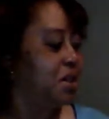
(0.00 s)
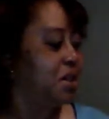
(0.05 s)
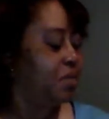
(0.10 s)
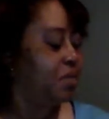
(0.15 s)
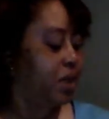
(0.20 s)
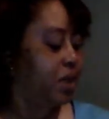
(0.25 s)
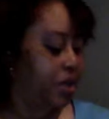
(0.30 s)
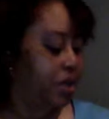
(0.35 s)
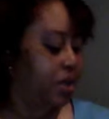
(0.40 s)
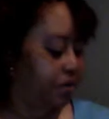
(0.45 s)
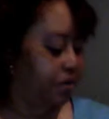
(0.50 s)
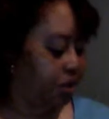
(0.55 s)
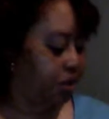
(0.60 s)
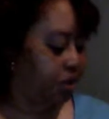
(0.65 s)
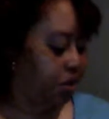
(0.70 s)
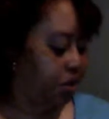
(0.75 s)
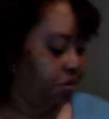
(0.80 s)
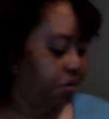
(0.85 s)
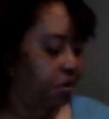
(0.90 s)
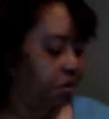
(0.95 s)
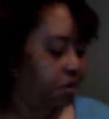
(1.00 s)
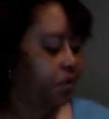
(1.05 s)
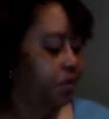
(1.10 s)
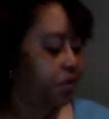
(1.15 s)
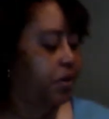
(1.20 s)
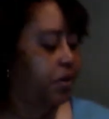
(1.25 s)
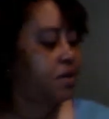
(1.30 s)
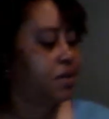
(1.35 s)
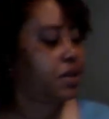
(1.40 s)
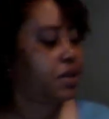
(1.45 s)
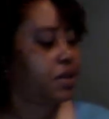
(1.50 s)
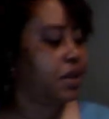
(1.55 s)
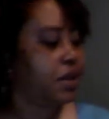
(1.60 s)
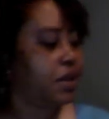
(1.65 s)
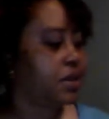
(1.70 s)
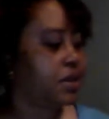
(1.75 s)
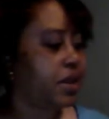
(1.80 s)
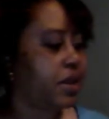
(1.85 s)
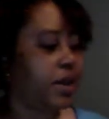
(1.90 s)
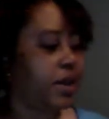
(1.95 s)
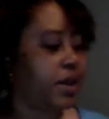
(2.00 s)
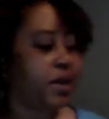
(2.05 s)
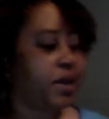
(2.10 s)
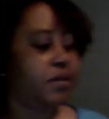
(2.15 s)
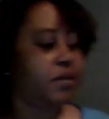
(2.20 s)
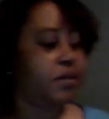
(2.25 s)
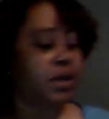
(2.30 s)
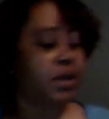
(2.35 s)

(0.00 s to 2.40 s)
my cute and fantastic item